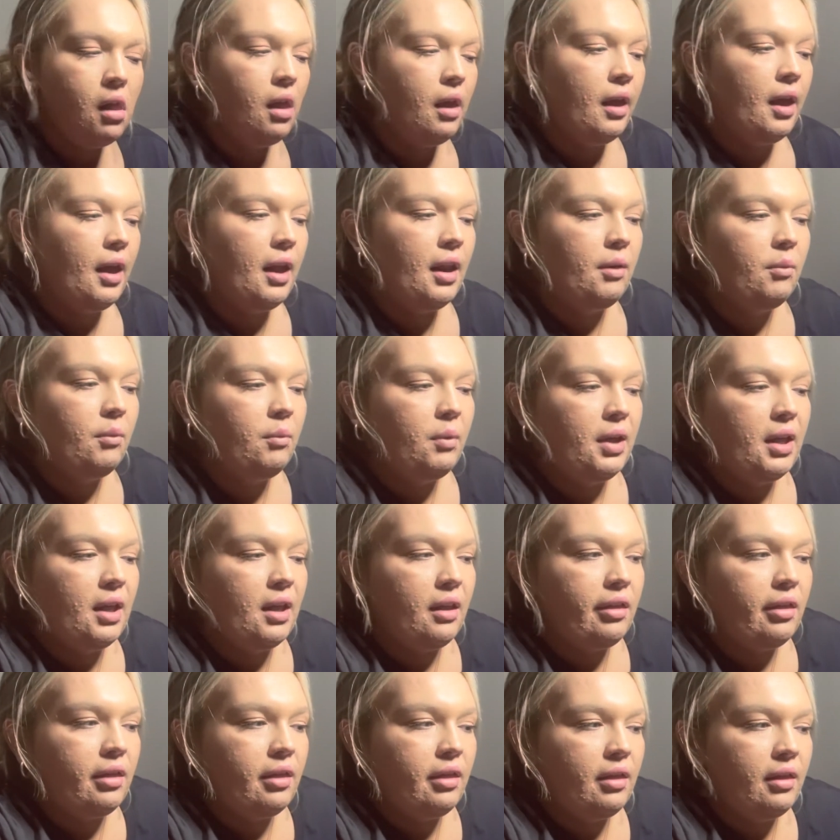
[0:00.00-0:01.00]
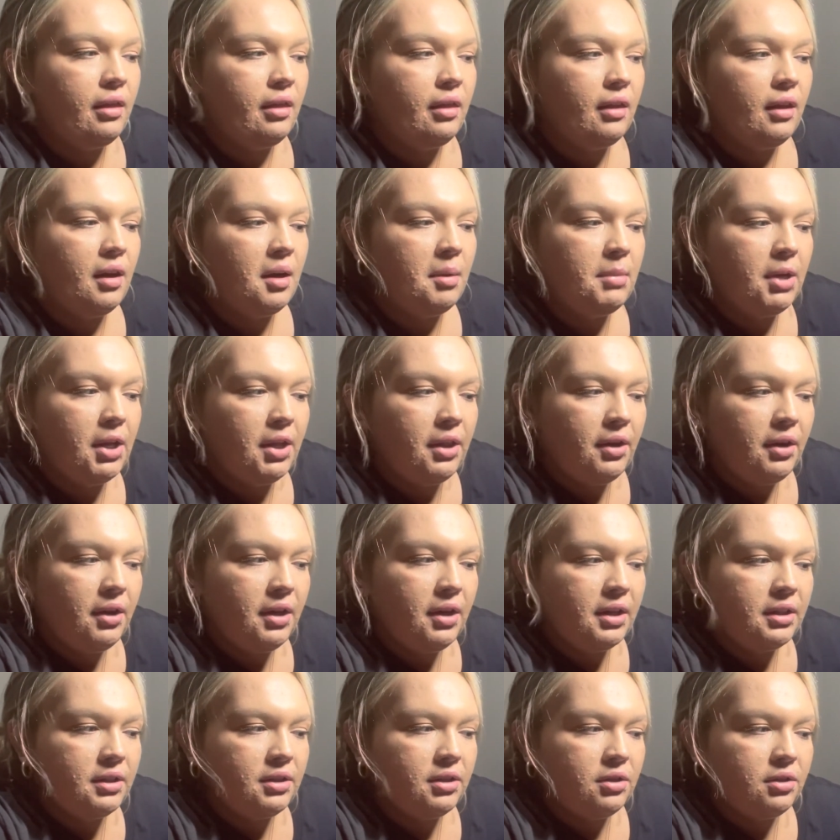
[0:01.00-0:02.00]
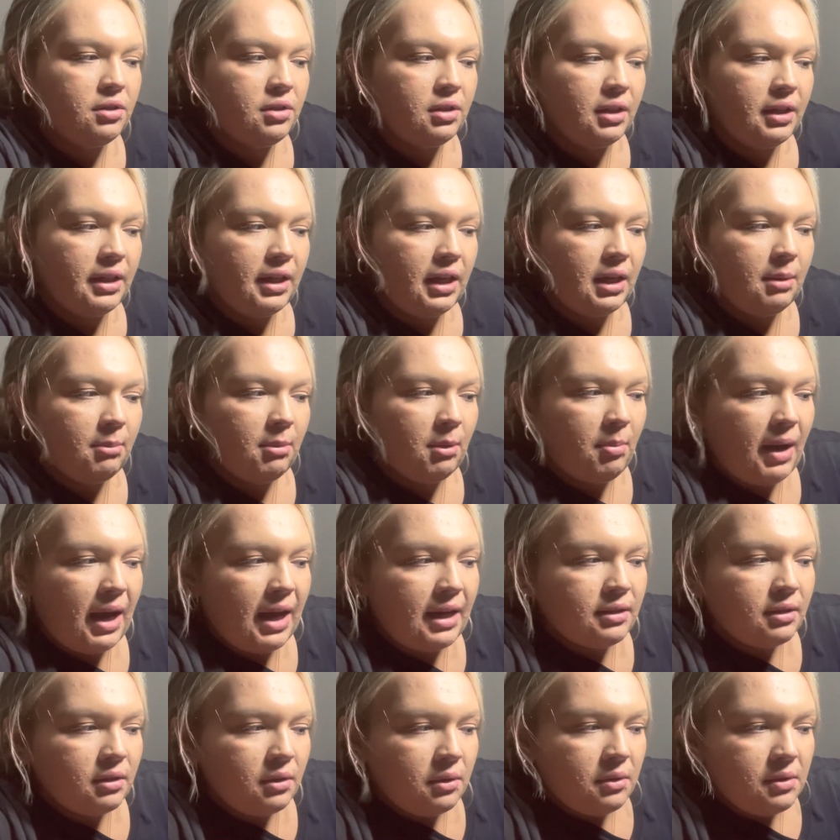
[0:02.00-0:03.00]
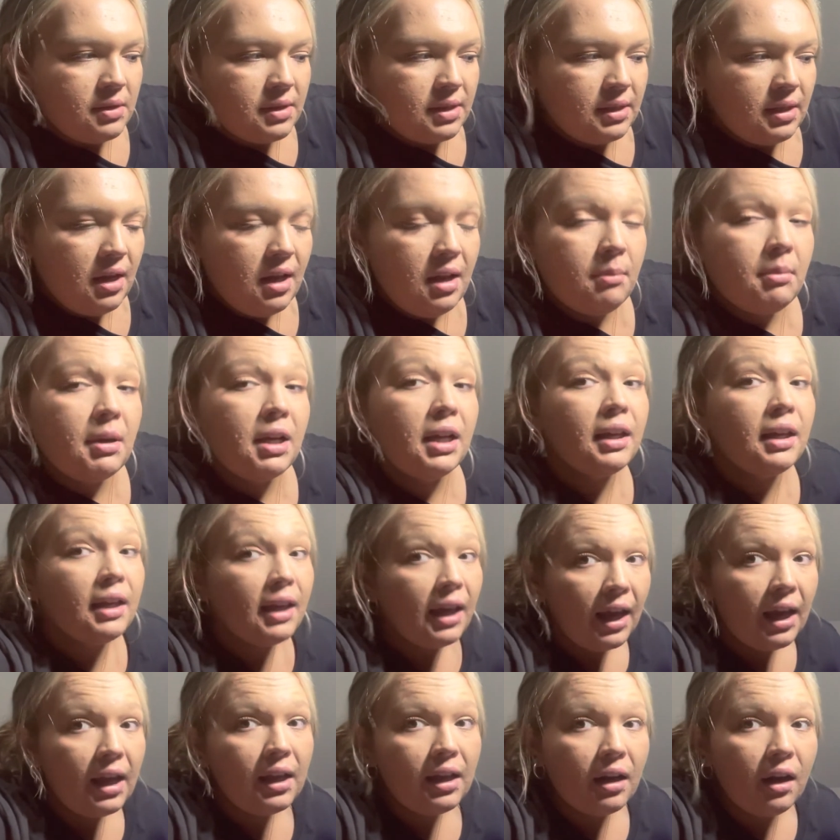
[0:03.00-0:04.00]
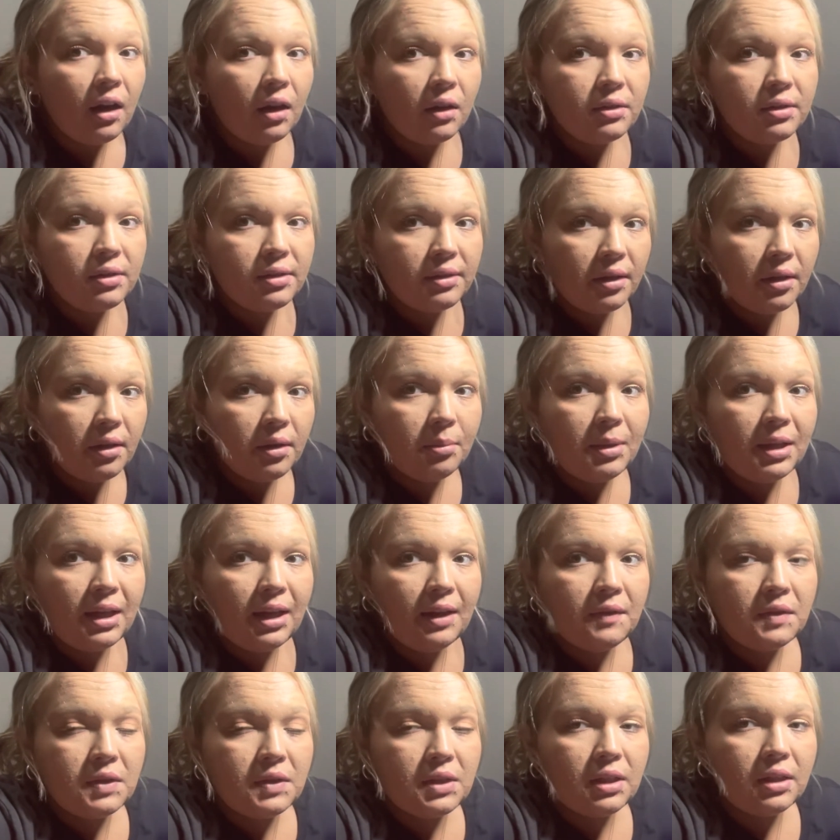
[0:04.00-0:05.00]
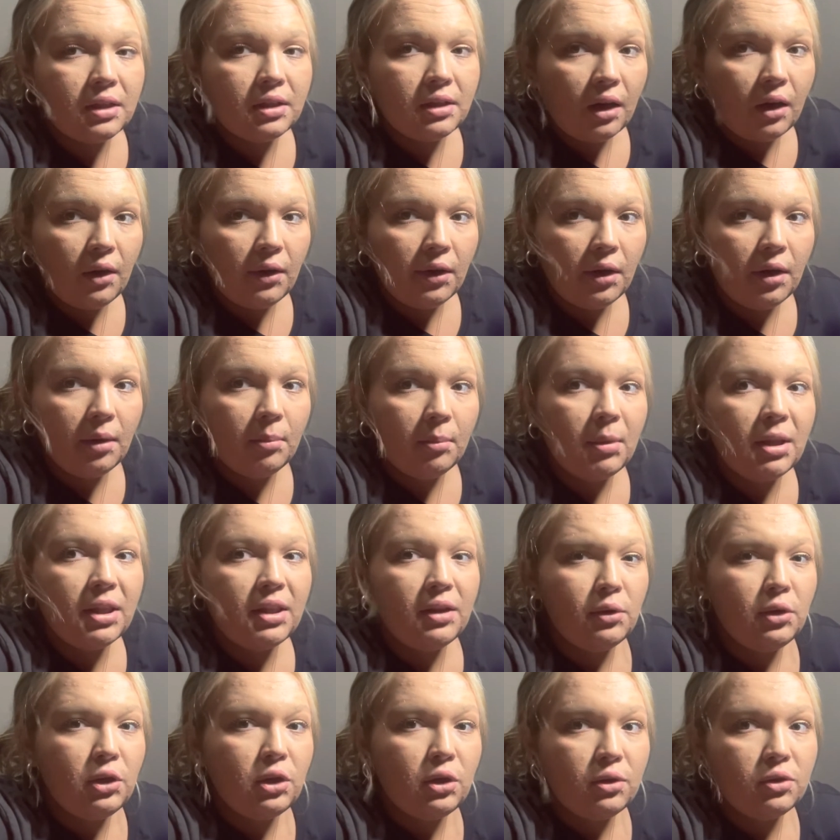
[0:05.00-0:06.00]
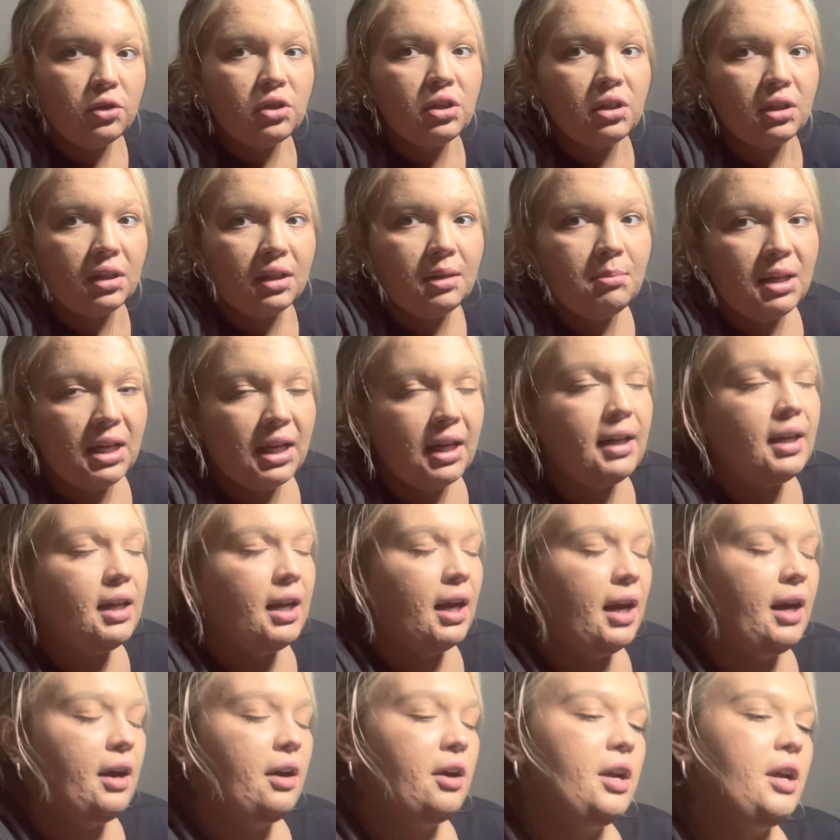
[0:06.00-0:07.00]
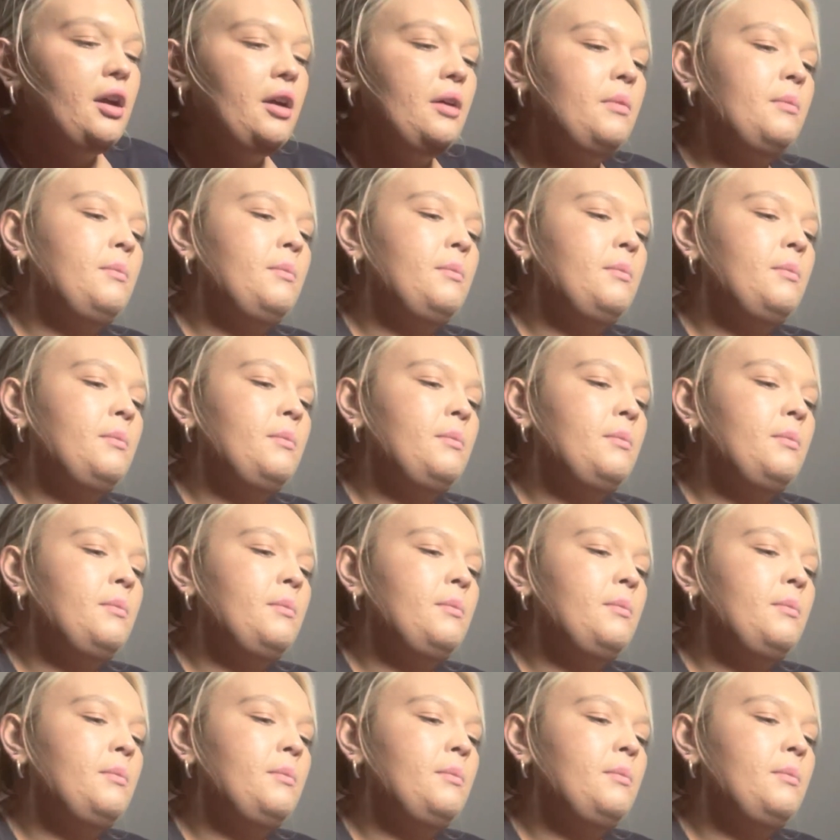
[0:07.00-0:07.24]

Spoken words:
And with a mother, it's usually going to be passed on to the son, but it can also be given to the daughter, but they'll usually be a carrier.